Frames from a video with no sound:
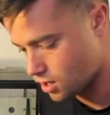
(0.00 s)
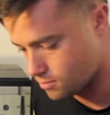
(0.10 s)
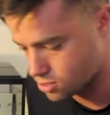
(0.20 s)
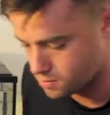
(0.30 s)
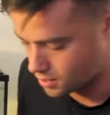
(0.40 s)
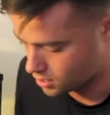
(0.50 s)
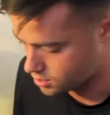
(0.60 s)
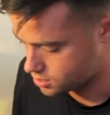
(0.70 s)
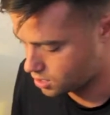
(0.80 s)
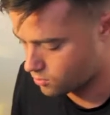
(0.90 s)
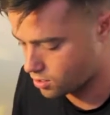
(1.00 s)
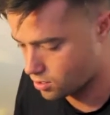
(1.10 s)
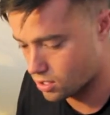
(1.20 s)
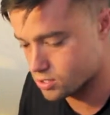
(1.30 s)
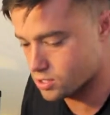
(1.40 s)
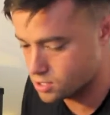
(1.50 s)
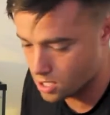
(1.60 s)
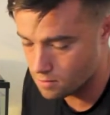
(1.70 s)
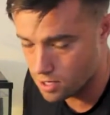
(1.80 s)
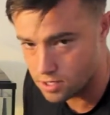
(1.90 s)
just because I don't want to
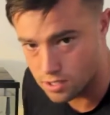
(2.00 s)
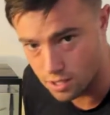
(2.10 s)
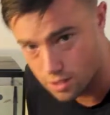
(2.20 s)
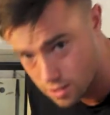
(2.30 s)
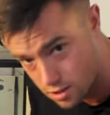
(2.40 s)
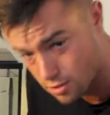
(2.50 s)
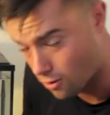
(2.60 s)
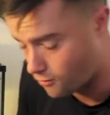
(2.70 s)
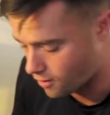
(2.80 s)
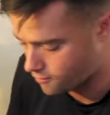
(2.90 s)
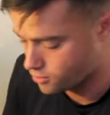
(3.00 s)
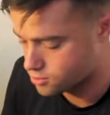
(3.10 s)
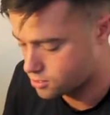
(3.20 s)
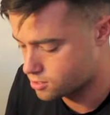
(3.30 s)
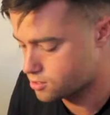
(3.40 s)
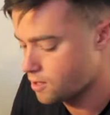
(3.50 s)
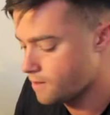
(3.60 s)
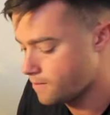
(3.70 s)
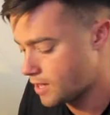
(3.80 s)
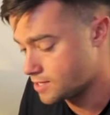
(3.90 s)
cross-contaminate sicknesses, or if I've used this
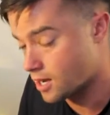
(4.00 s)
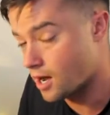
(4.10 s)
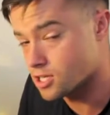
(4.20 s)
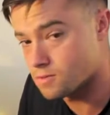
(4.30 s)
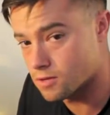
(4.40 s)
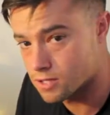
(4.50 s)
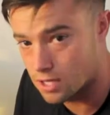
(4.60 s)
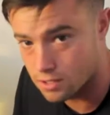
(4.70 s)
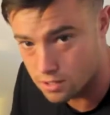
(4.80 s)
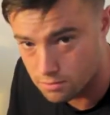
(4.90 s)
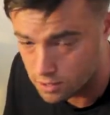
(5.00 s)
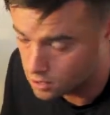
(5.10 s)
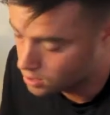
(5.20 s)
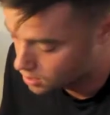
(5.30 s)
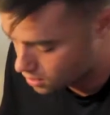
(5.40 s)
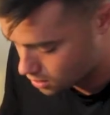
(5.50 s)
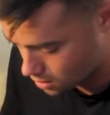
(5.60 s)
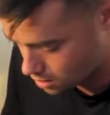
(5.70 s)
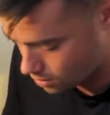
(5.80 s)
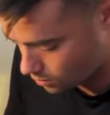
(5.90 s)
as like a hospital tank or something,
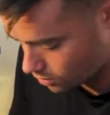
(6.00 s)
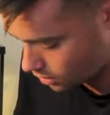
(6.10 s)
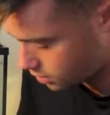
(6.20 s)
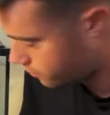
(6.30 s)
I don't want to get